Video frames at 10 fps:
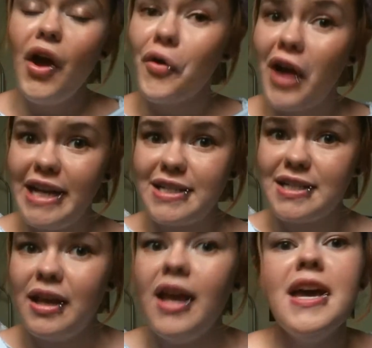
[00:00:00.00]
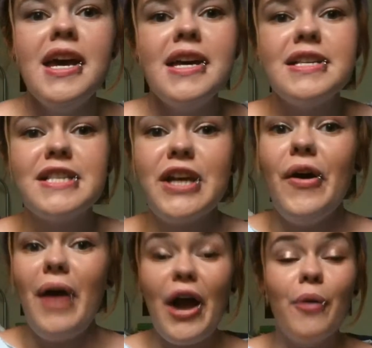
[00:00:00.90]
All right.
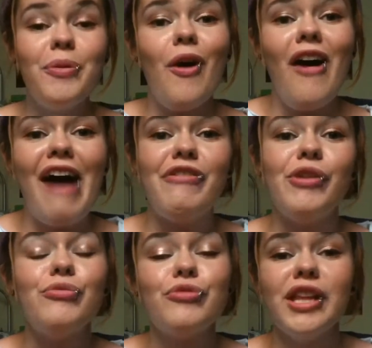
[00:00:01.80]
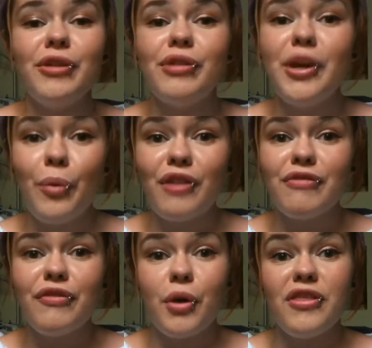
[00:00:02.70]
So, I hope you all have a really, really
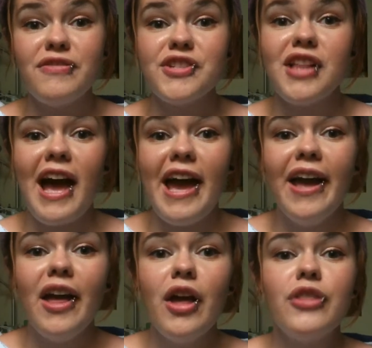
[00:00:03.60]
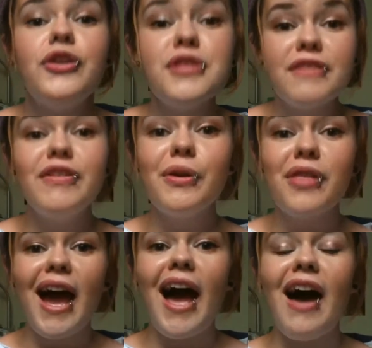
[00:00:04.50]
wonderful 4th of July. Those of you
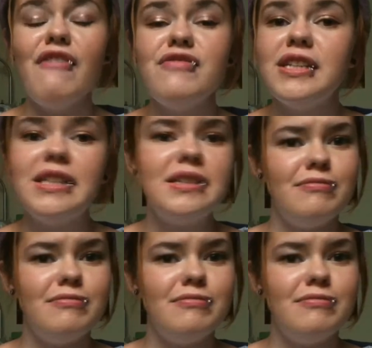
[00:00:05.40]
that have